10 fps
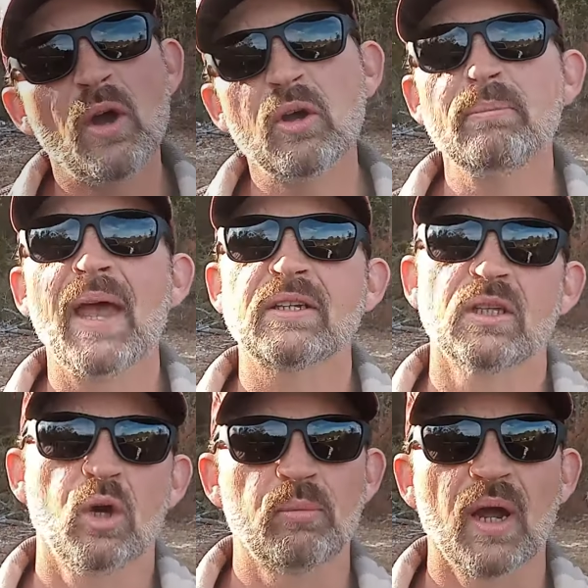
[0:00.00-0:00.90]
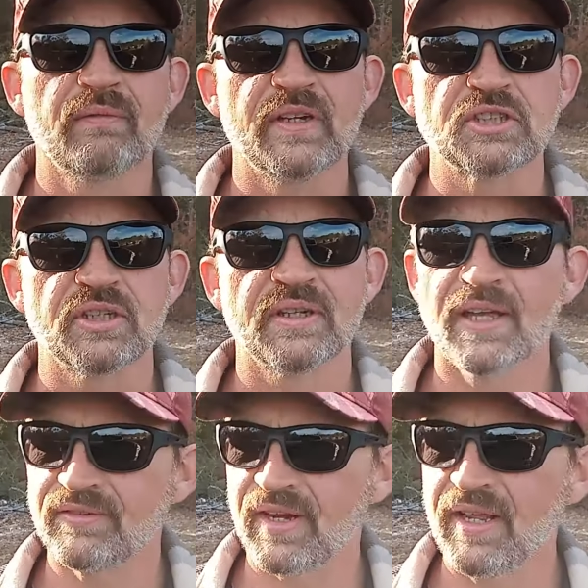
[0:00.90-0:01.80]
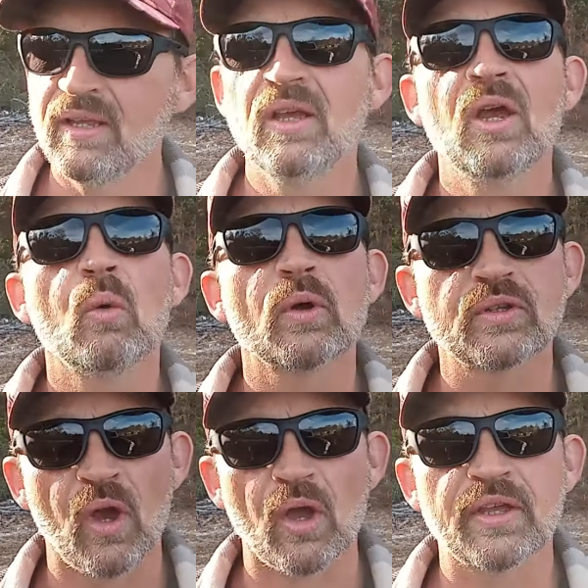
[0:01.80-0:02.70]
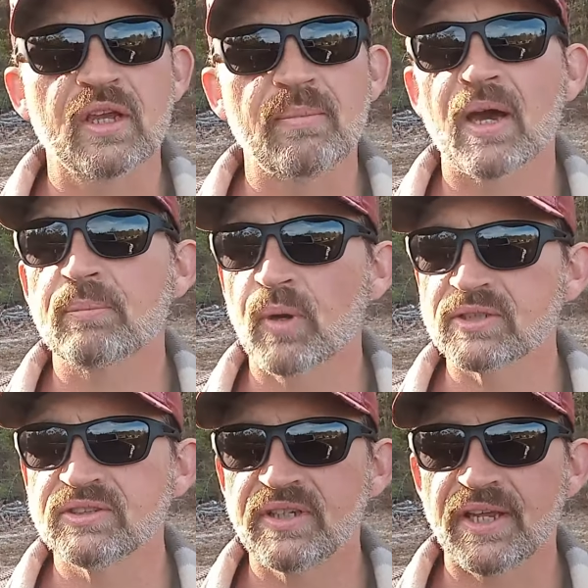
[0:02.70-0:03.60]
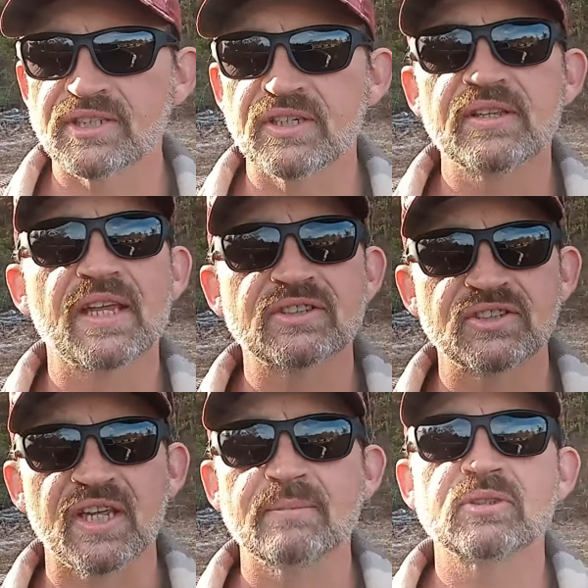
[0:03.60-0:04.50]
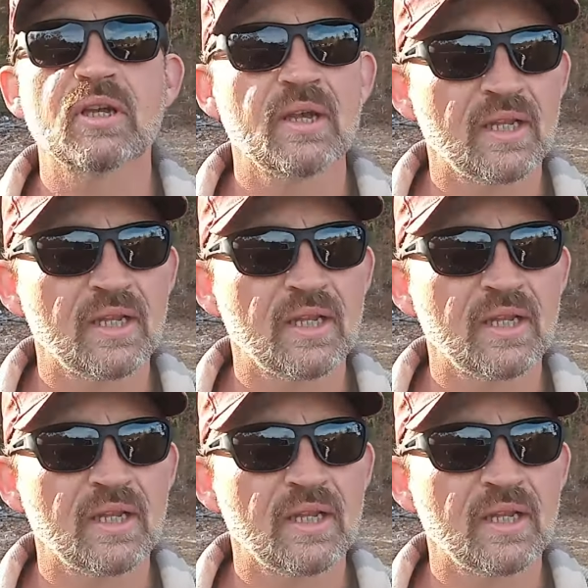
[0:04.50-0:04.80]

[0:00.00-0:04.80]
Welcome back to Lowbrow Fishing, and today we're talking about a presentation that seems